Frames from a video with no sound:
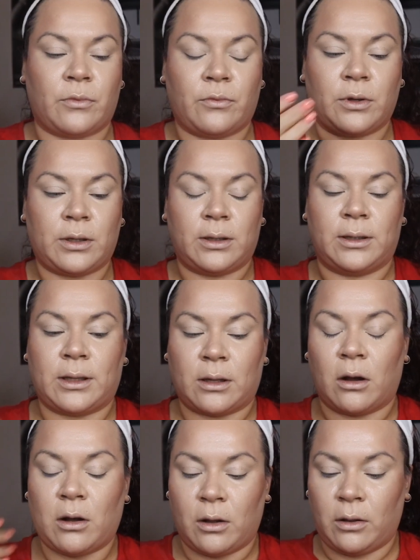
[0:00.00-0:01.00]
We're gonna
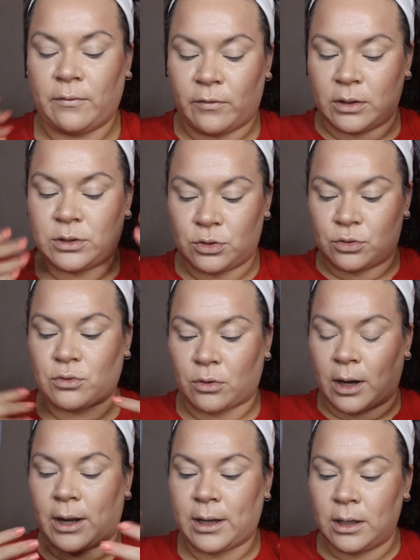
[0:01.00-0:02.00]
let all of this
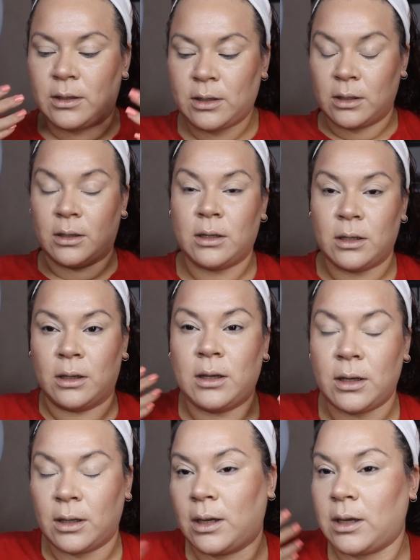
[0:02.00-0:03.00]
dry,
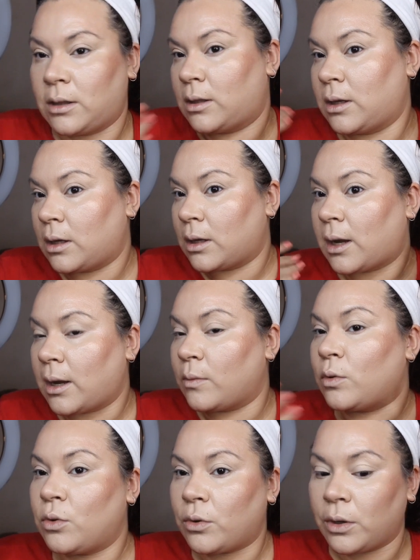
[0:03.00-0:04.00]
and then
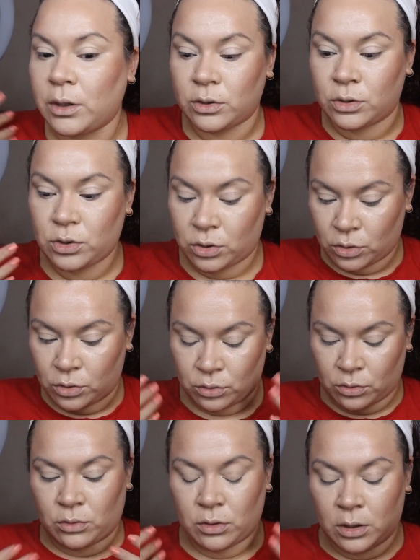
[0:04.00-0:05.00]
I'm going
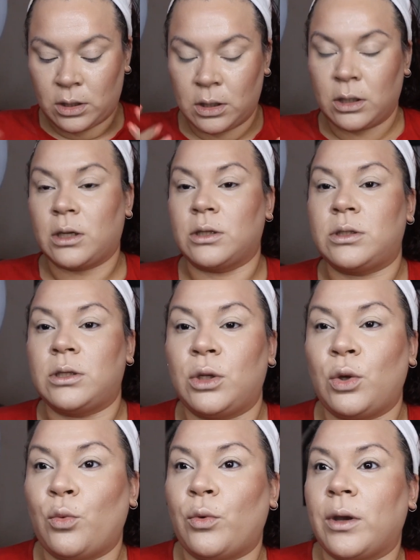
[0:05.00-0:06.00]
to
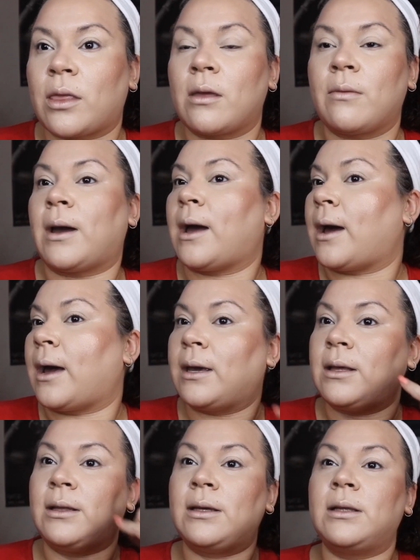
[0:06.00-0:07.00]
continue with my
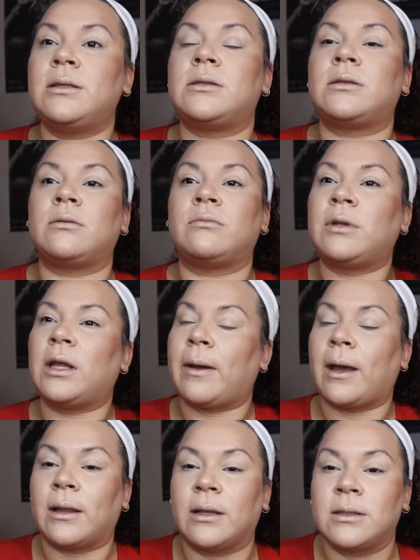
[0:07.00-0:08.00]
eyelids. Not
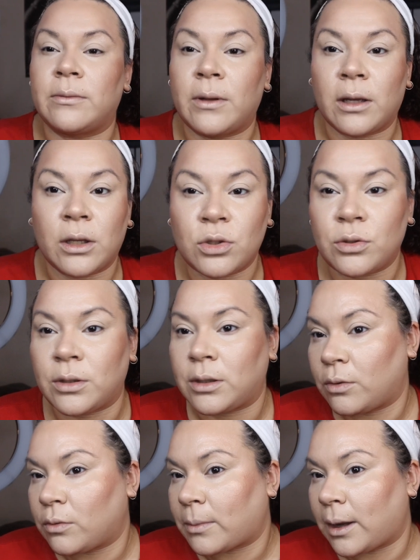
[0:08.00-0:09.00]
my eyelids, I'm not gonna do
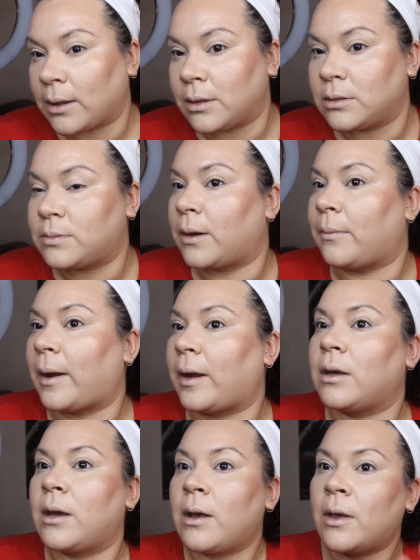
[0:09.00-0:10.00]
anything with my eyelids, but I might,
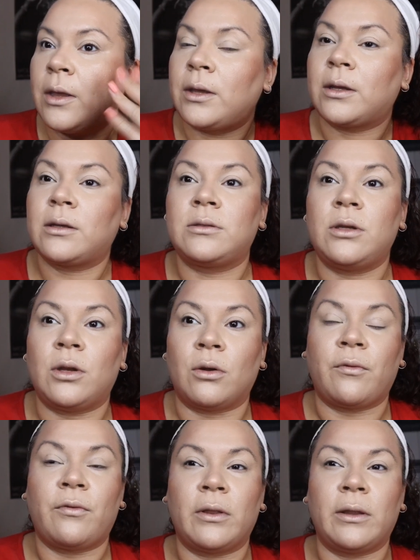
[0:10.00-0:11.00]
you know,
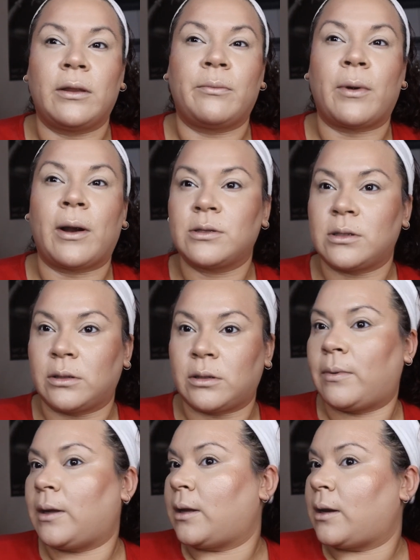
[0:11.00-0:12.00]
fill in the brows a little
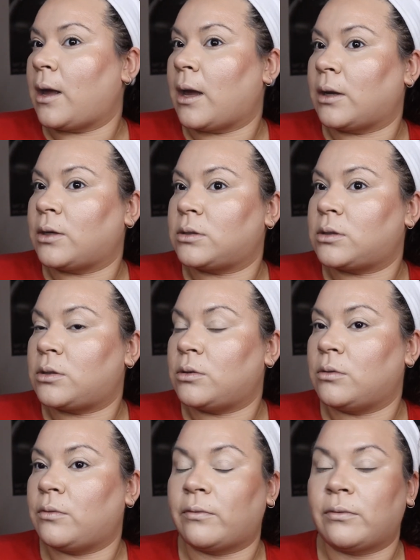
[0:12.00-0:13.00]
bit and just
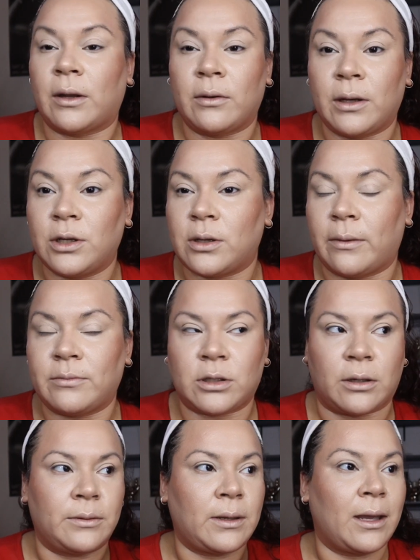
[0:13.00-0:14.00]
do foundation. I'm
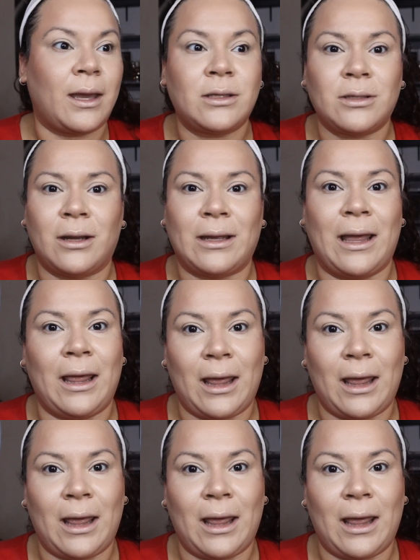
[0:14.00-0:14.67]
sorry, I can't talk.